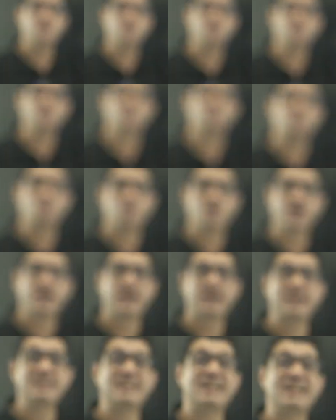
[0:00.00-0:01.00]
to go
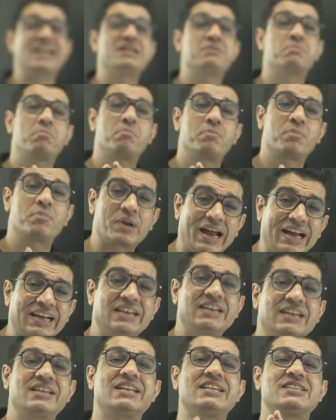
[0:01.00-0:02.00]
ahead and
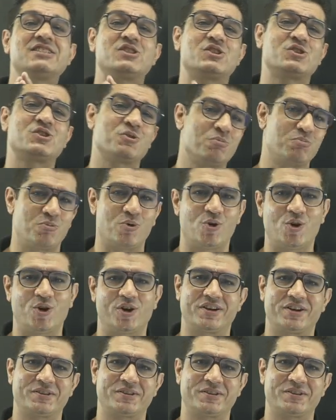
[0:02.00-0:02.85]
practice more.